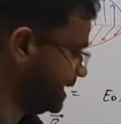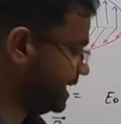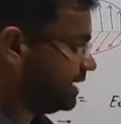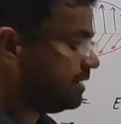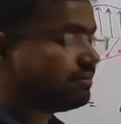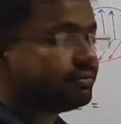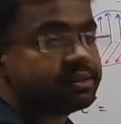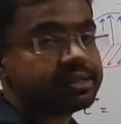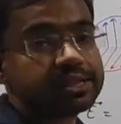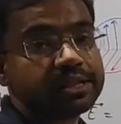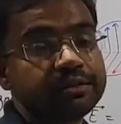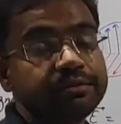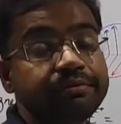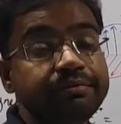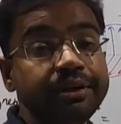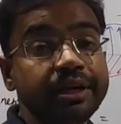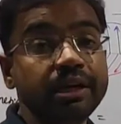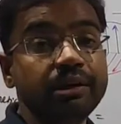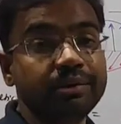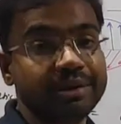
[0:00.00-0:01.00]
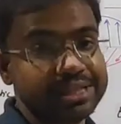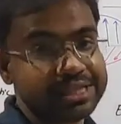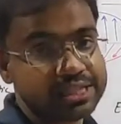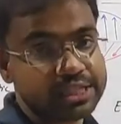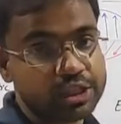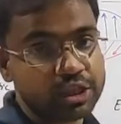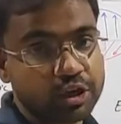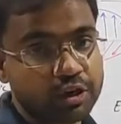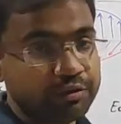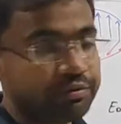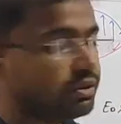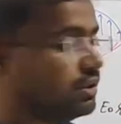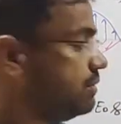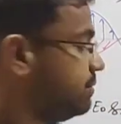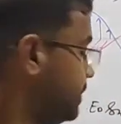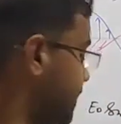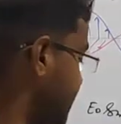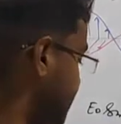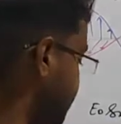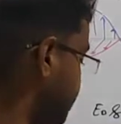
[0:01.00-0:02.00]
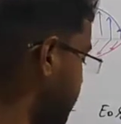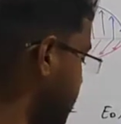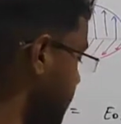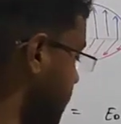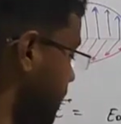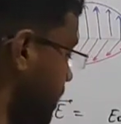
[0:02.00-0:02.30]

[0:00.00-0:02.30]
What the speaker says: f is the frequency of the wave